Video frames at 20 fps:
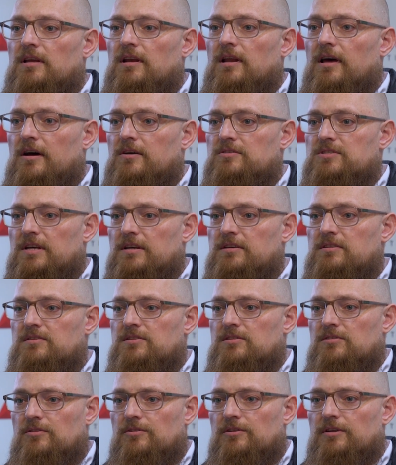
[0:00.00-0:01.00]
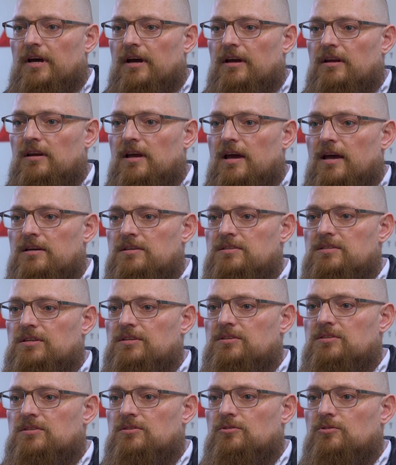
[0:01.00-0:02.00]
allows us to gain
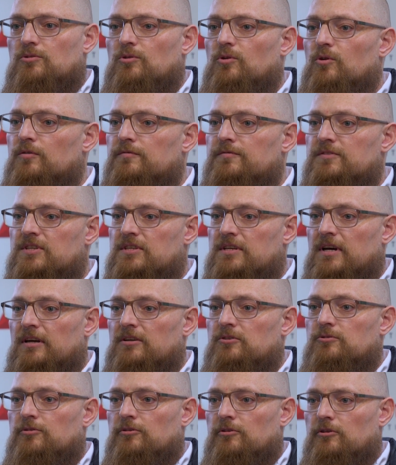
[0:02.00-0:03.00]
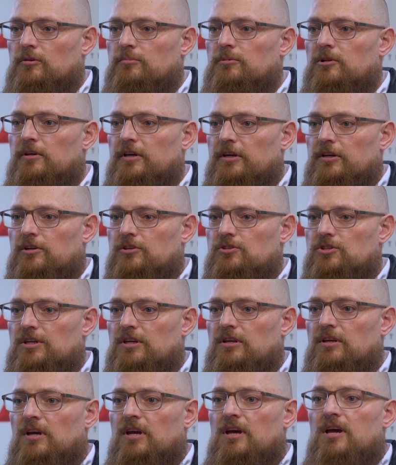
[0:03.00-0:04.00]
access to off-site renewable
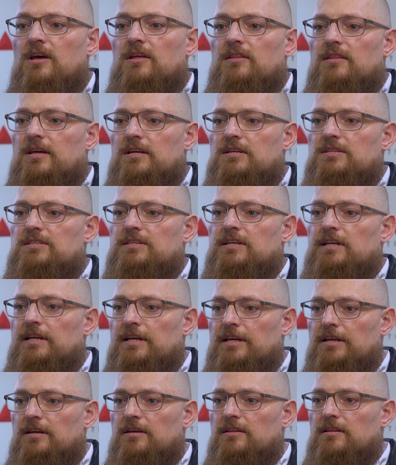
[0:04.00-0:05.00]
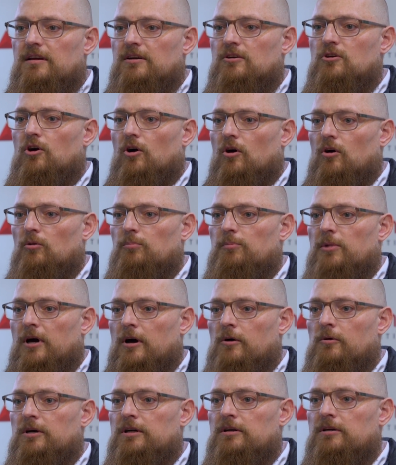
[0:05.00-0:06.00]
energy that is cleaner than coal
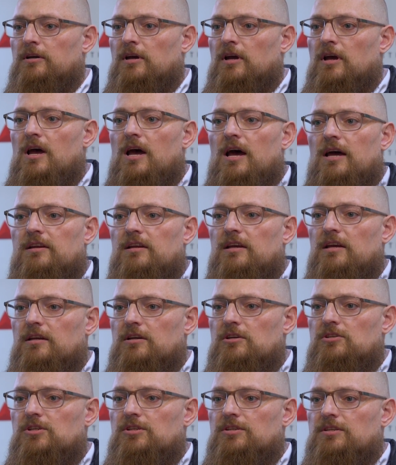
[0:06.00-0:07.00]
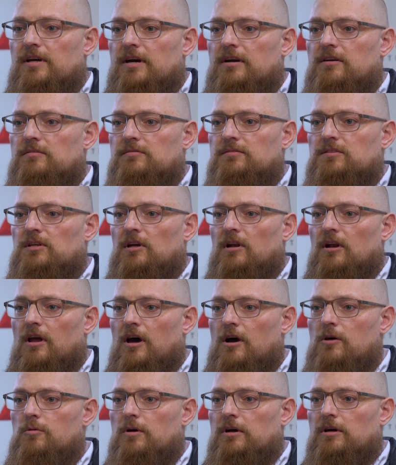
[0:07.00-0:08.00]
power at energy tariffs
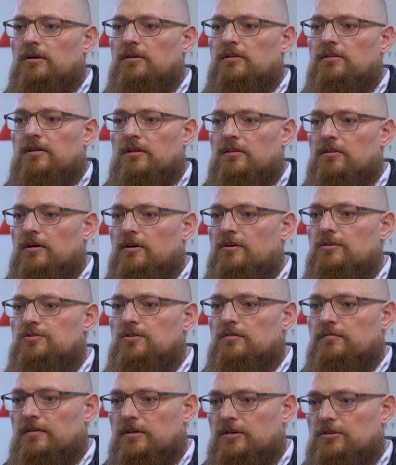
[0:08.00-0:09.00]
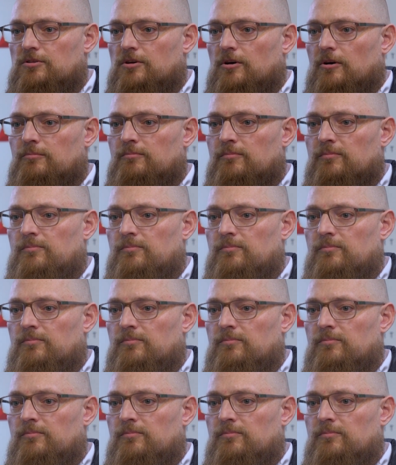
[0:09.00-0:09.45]
lower than those of Eskom.